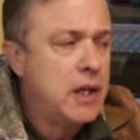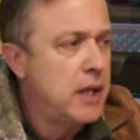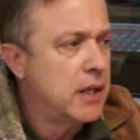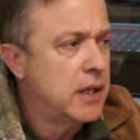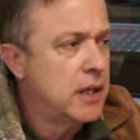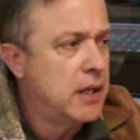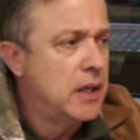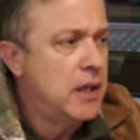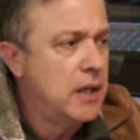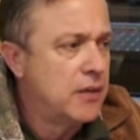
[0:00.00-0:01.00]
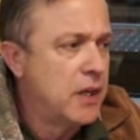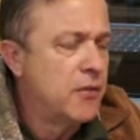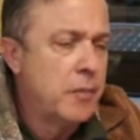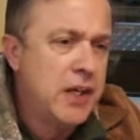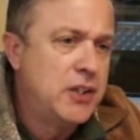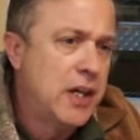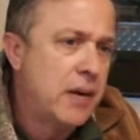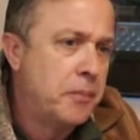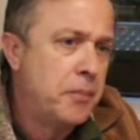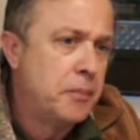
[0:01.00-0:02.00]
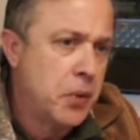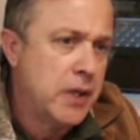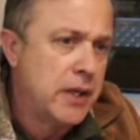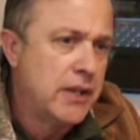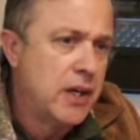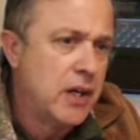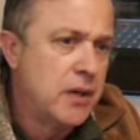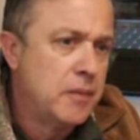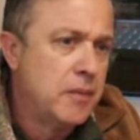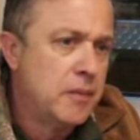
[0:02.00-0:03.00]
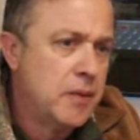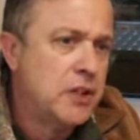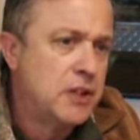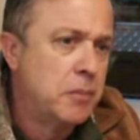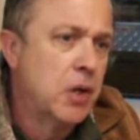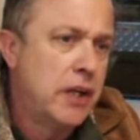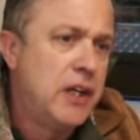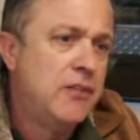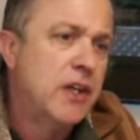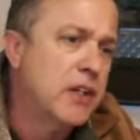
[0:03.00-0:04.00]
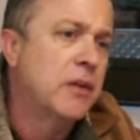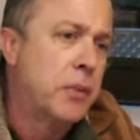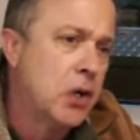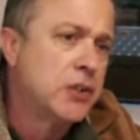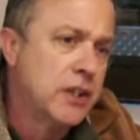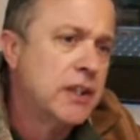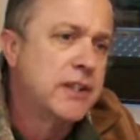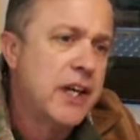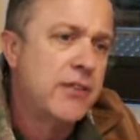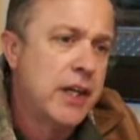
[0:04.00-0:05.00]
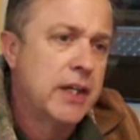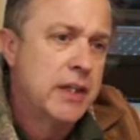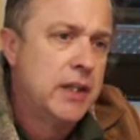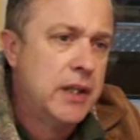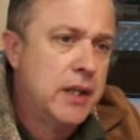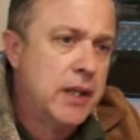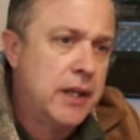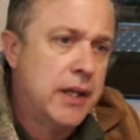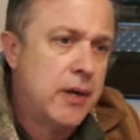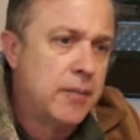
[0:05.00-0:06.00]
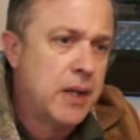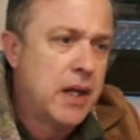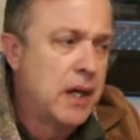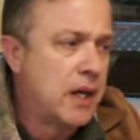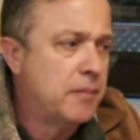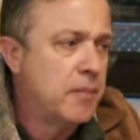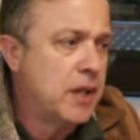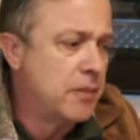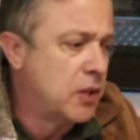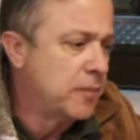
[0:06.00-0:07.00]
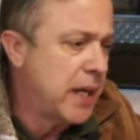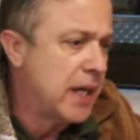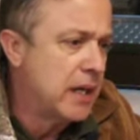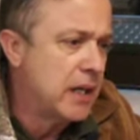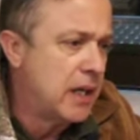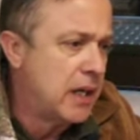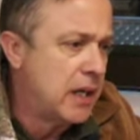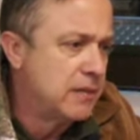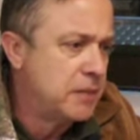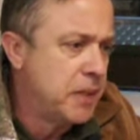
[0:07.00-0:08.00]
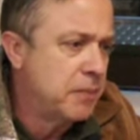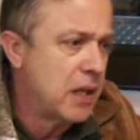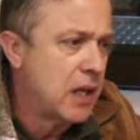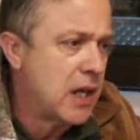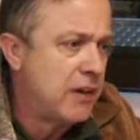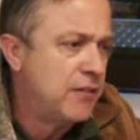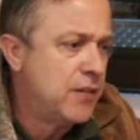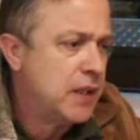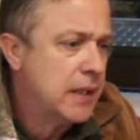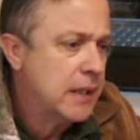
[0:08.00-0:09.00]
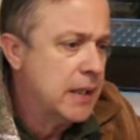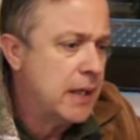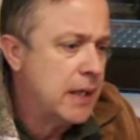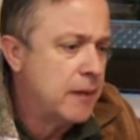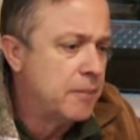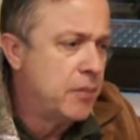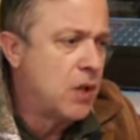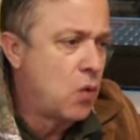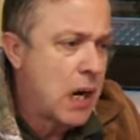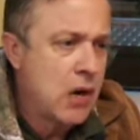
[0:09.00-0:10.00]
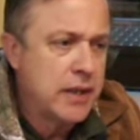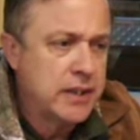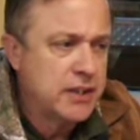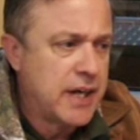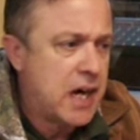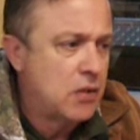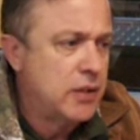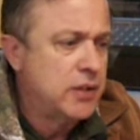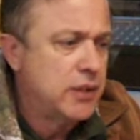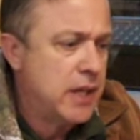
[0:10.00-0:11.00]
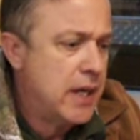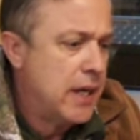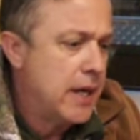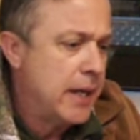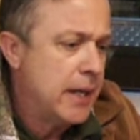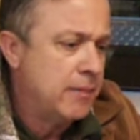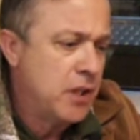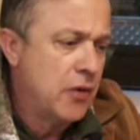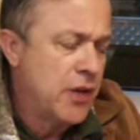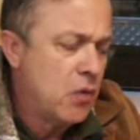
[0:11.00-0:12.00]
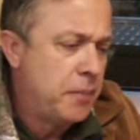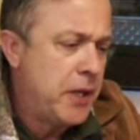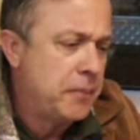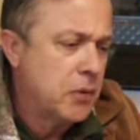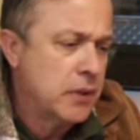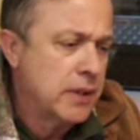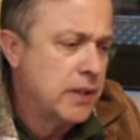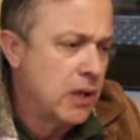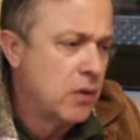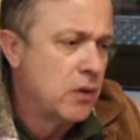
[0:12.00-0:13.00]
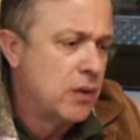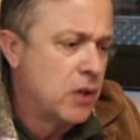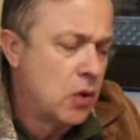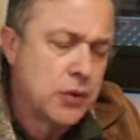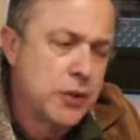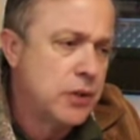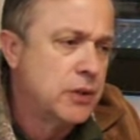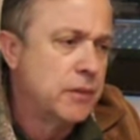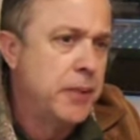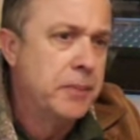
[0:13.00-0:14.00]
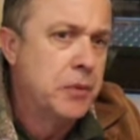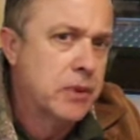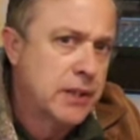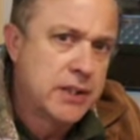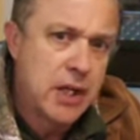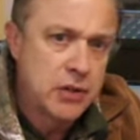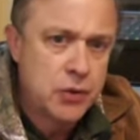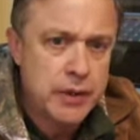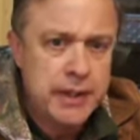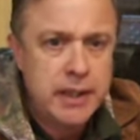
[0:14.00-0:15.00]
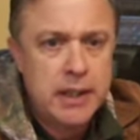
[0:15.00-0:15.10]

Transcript: in the information I'm putting in there. Just believe in the person that's giving it. You know, I'm a good man. I've spent my life acquiring this knowledge, and you know, there were cultures and people in this country